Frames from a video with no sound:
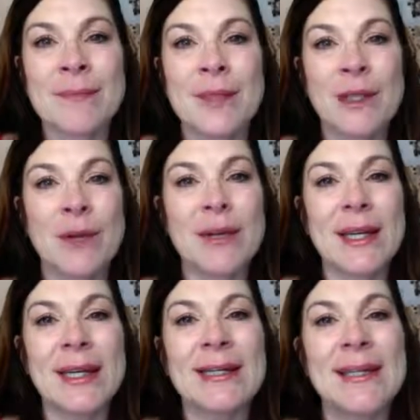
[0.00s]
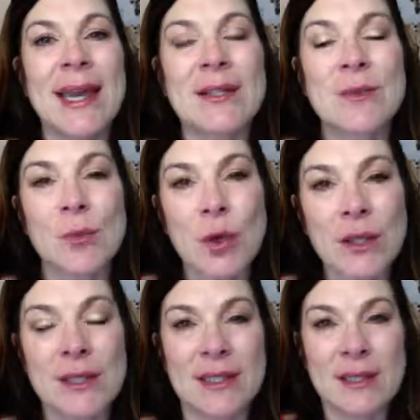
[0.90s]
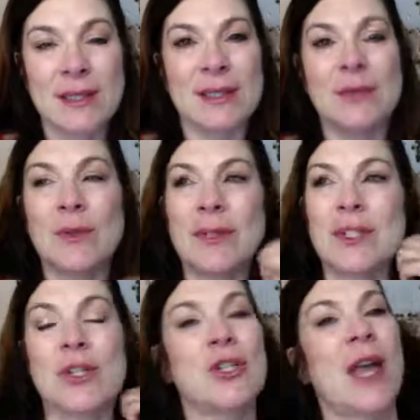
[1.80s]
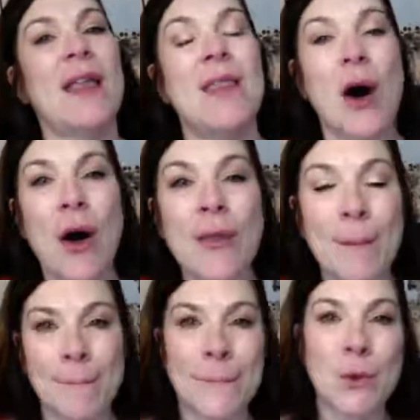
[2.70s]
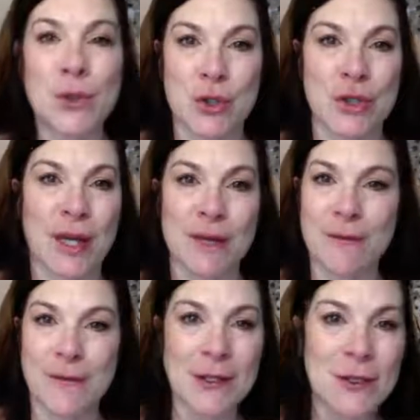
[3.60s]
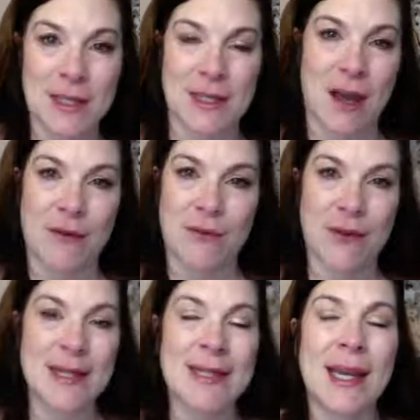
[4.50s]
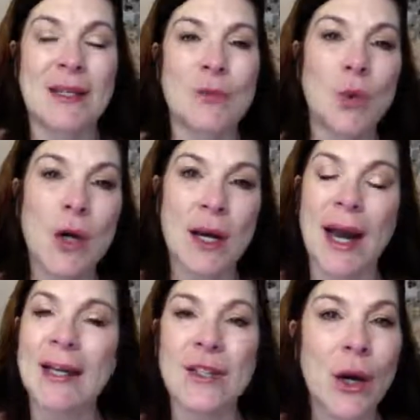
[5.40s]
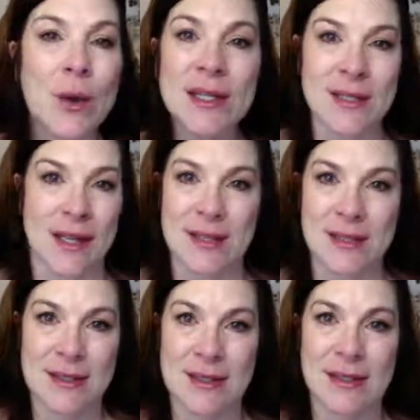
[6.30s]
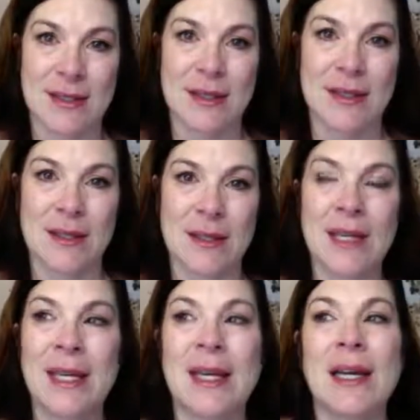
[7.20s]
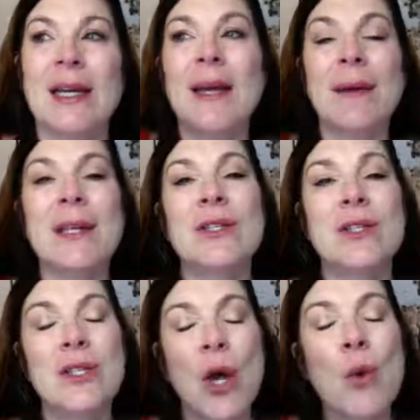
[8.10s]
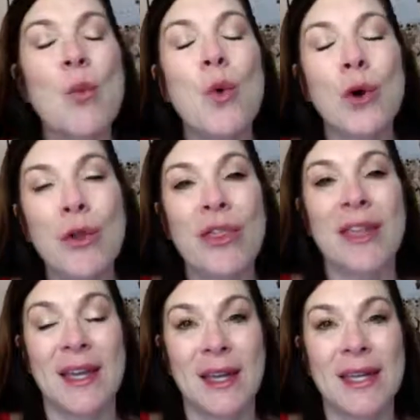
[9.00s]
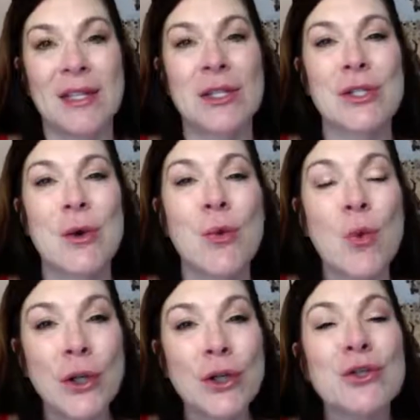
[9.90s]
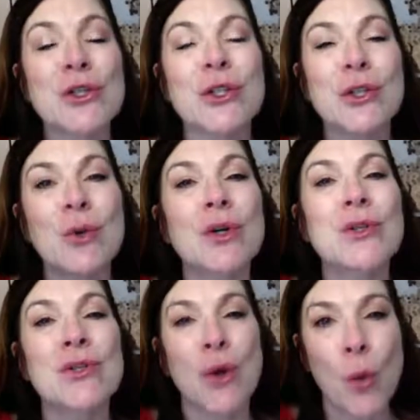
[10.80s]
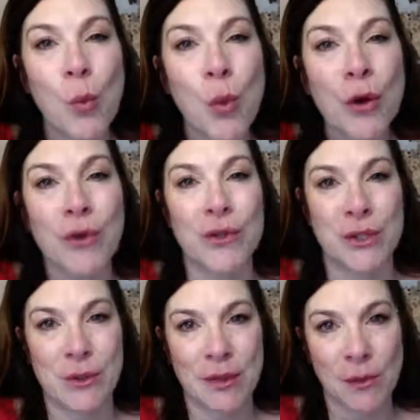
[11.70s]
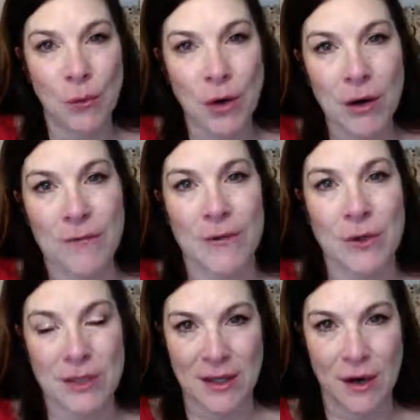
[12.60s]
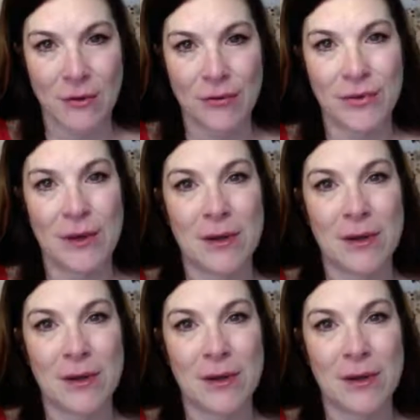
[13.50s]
you know, it takes work to, to shed all the bullshit fear stuff. It takes work. I know it does. It's so worthy. It's so worth, you're, you are so worth doing the work for yourself.